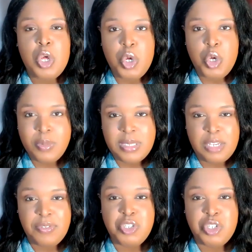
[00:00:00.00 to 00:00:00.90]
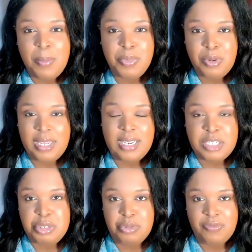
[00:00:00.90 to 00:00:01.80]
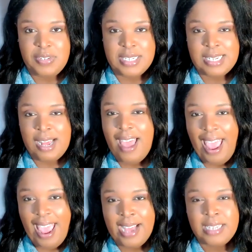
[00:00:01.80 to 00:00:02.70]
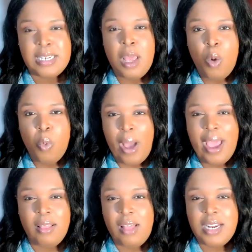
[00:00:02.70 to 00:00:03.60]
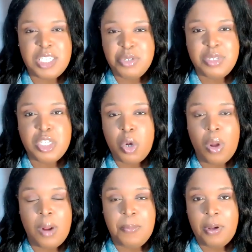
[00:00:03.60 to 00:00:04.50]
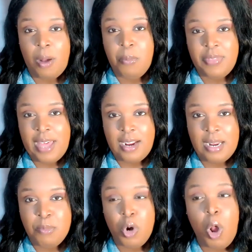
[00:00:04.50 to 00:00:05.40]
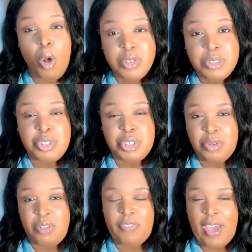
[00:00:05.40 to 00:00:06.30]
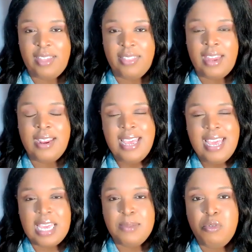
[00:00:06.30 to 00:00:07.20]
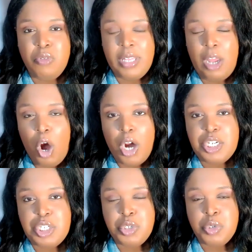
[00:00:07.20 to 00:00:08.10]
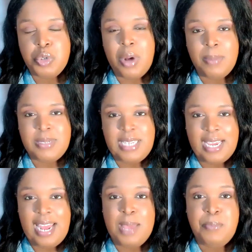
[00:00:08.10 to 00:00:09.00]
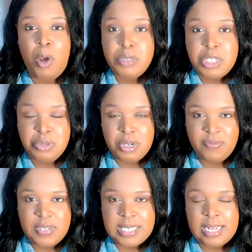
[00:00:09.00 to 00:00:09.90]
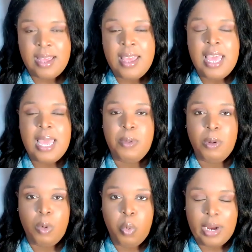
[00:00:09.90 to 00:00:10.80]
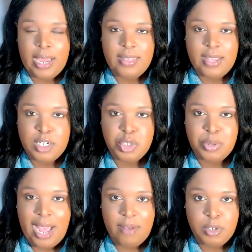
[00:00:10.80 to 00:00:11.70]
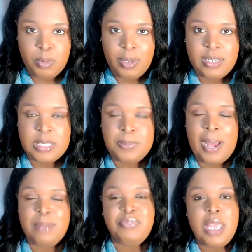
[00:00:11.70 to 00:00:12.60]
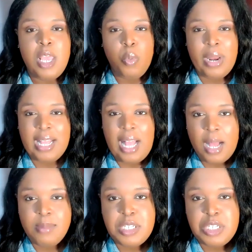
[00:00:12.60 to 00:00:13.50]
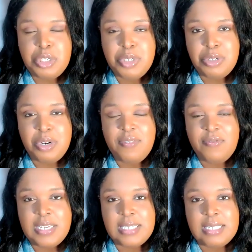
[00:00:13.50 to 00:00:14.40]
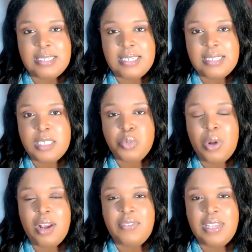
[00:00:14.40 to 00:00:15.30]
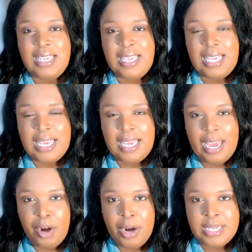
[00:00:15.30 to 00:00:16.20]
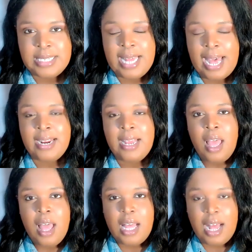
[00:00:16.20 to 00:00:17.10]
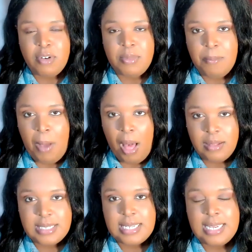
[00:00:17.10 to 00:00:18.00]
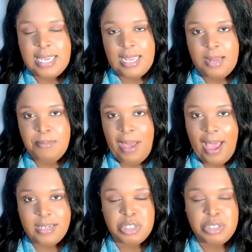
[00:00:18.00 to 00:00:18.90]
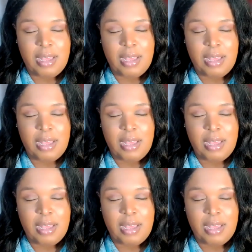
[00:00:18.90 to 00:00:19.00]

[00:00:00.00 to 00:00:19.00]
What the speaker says: hoops that you have to jump through to get a student visa, and why a lot of students don't want to put up with that anymore. And also, too, the fact that it can be really hard to obtain a post-student visa and be able to work in the country afterwards. But when it comes to student visas, this is one of the key areas that government policy can impact